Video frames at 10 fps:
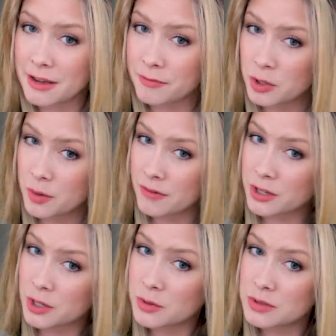If you have
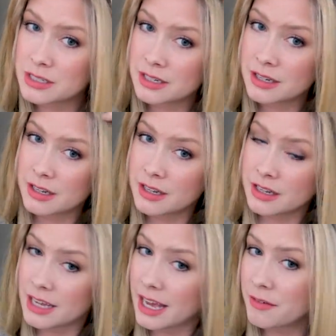used
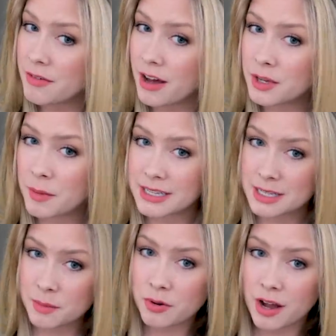a
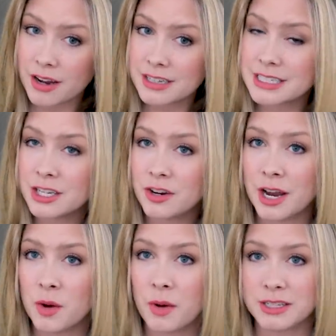volumizing product in your
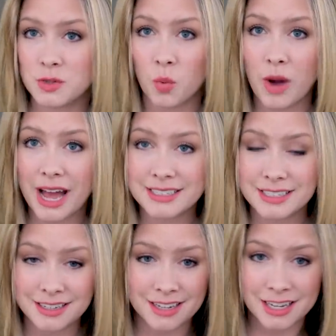hair while it's wet,